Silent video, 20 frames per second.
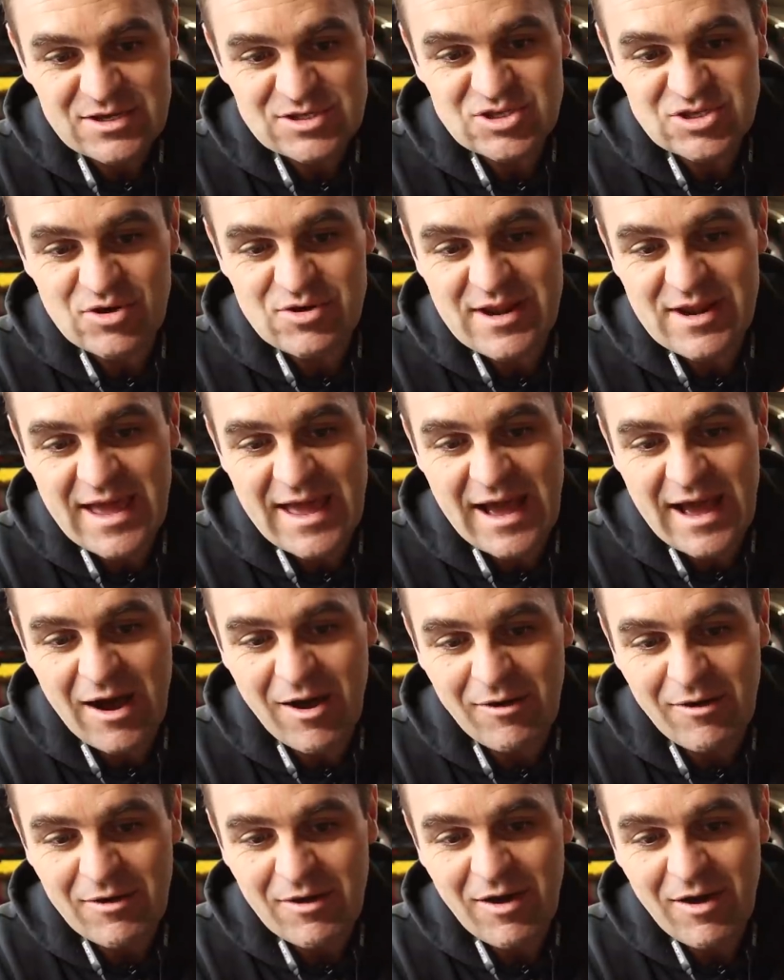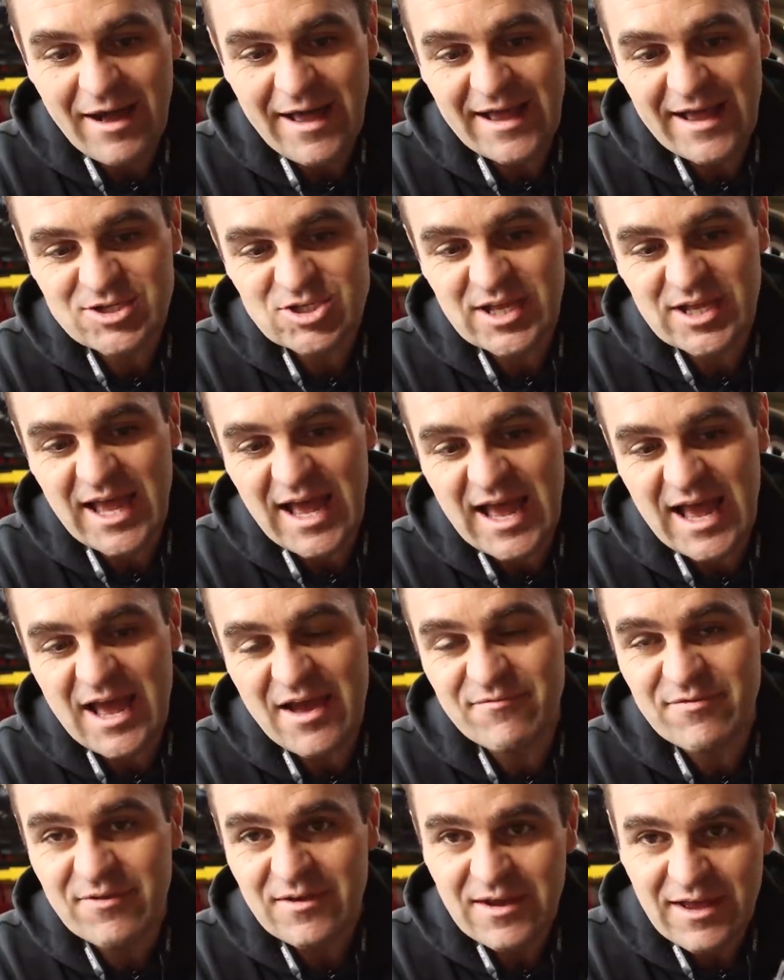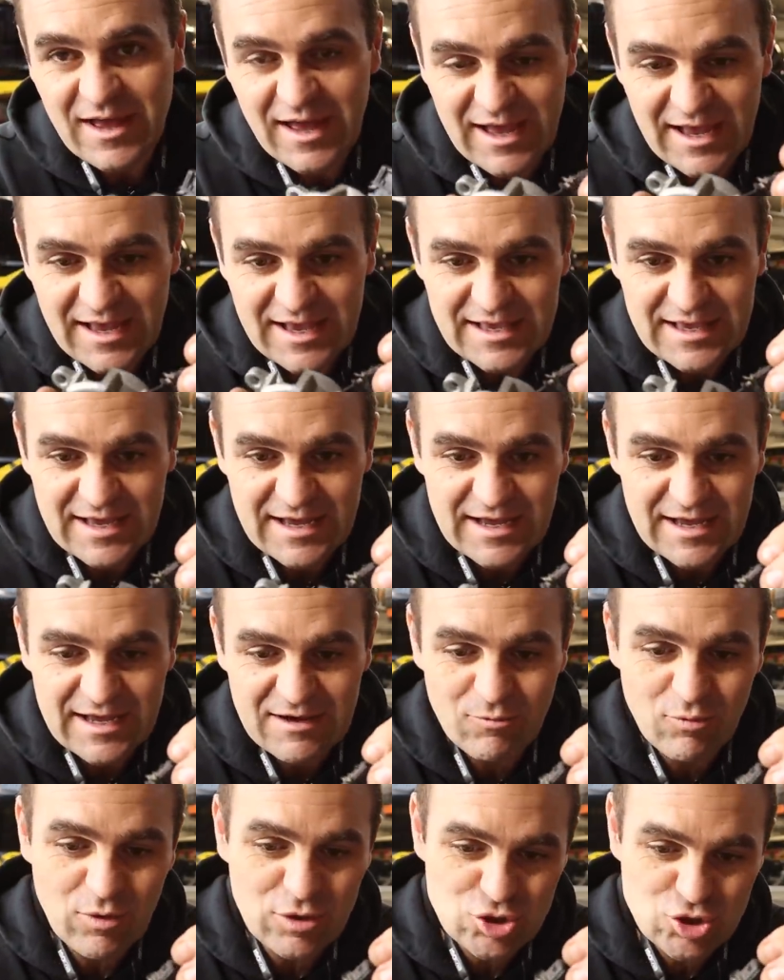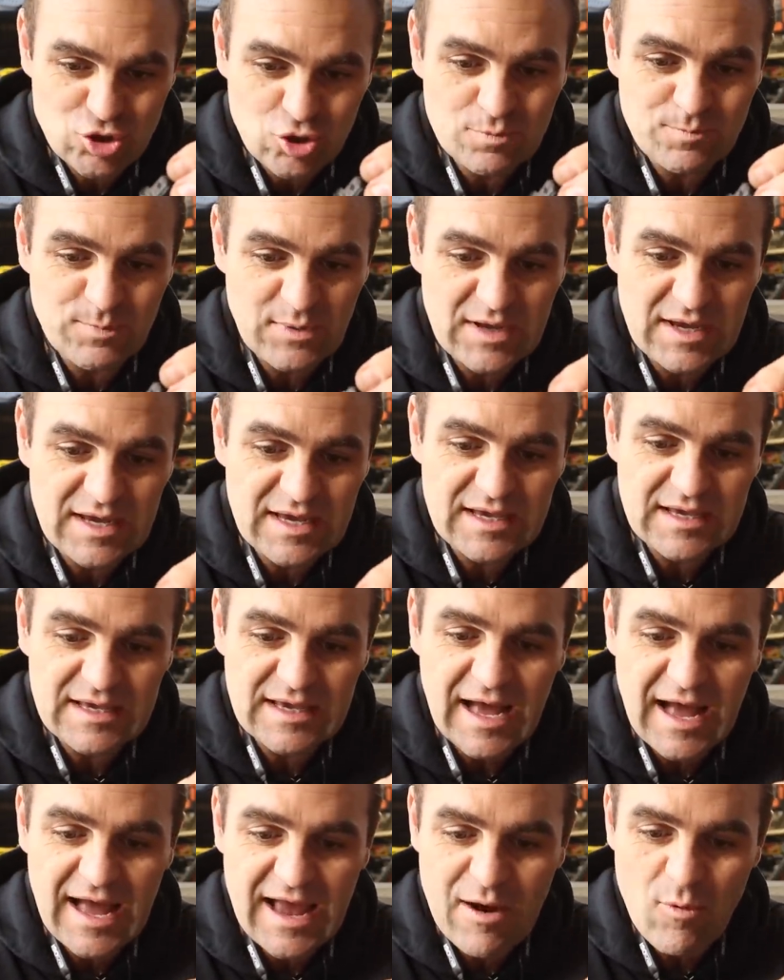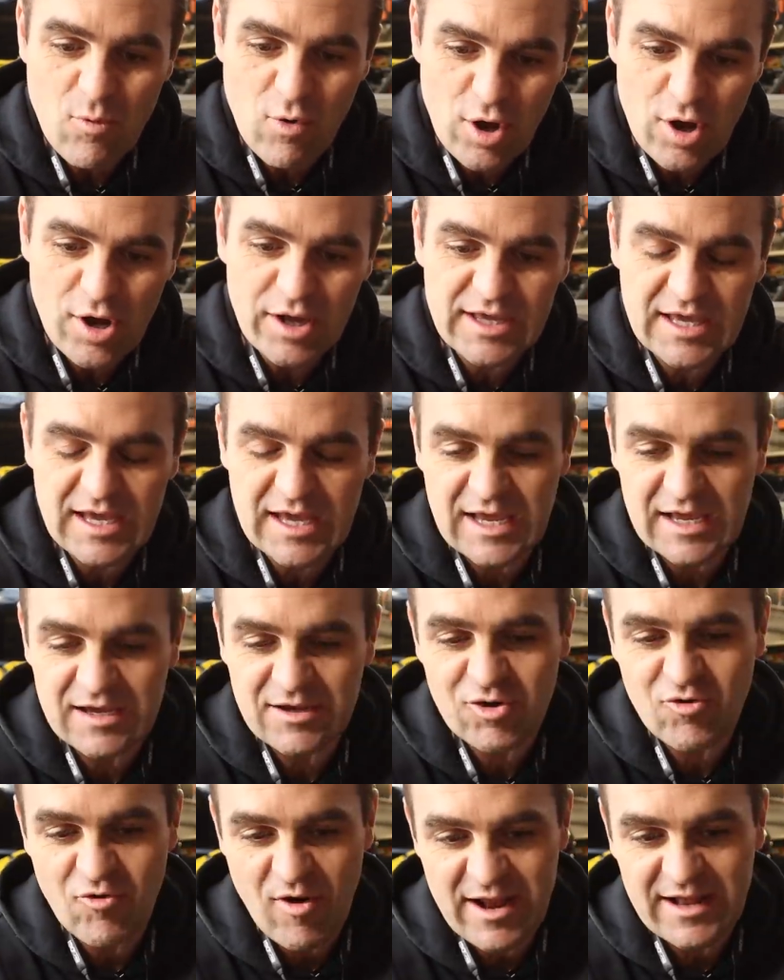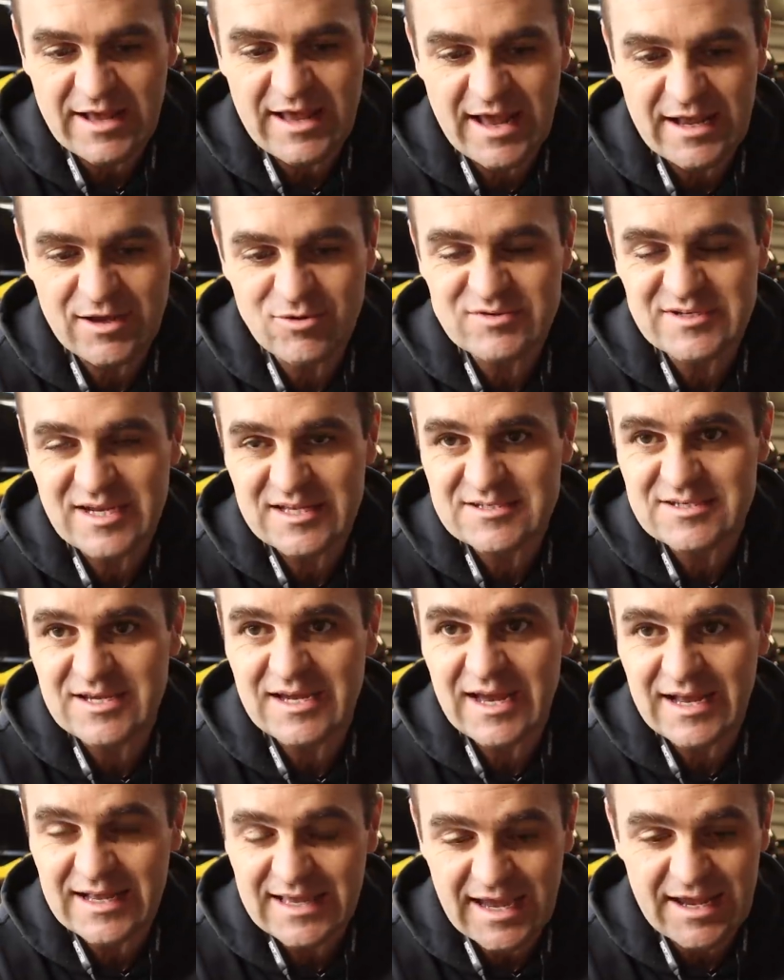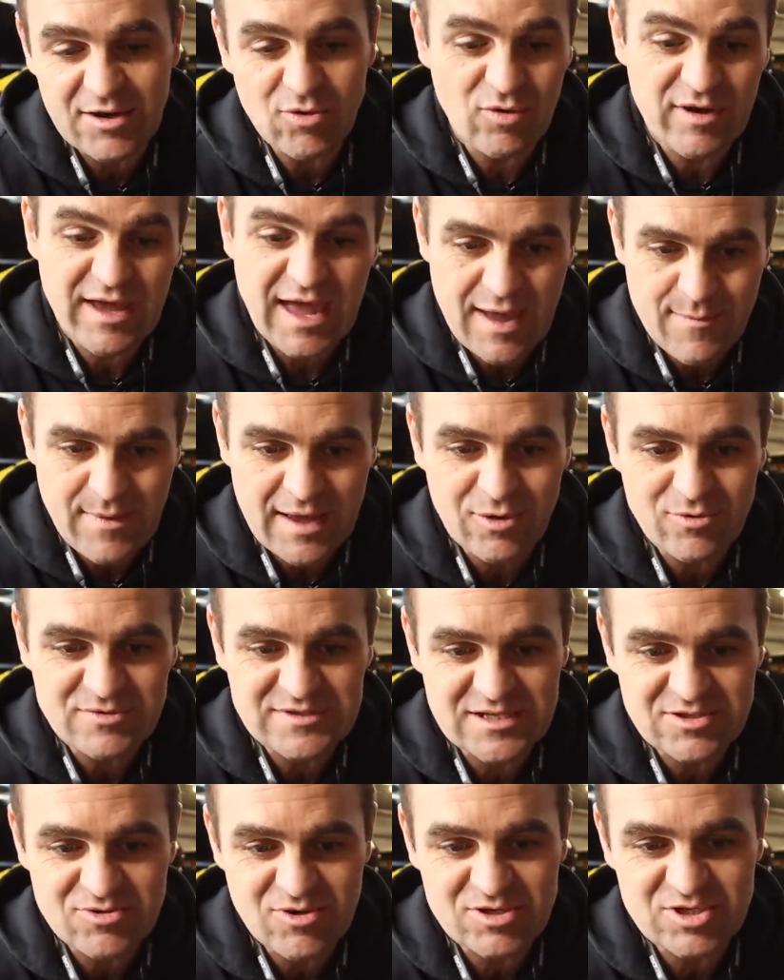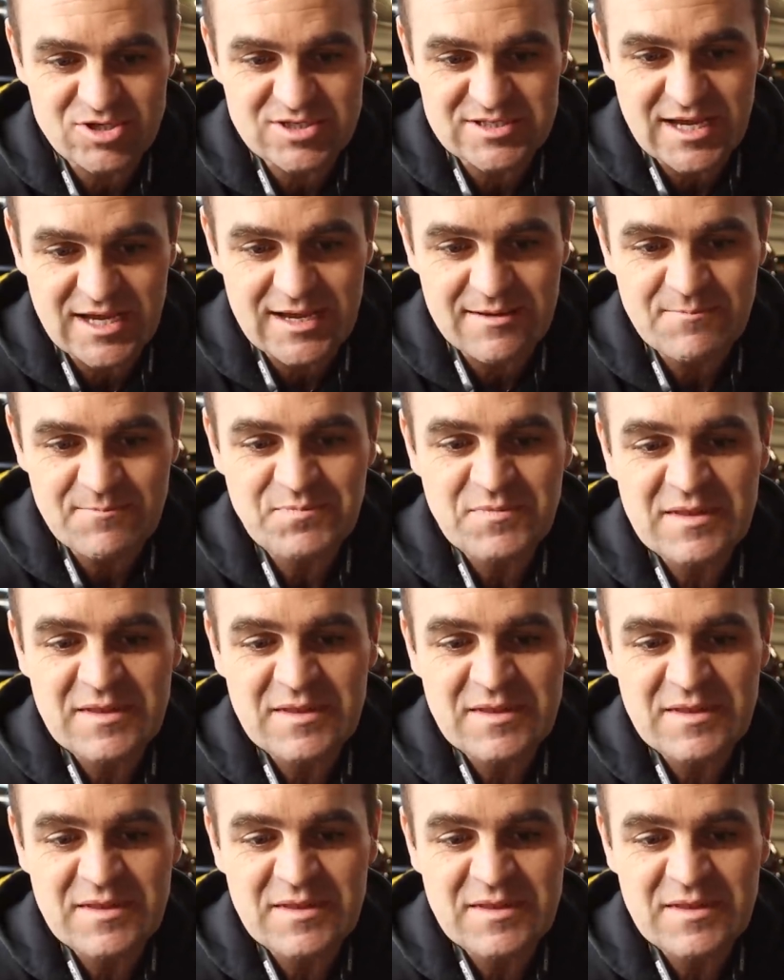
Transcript: So now I actually have a what should be a working crank angle sensor again, or cam angle sensor, I should say.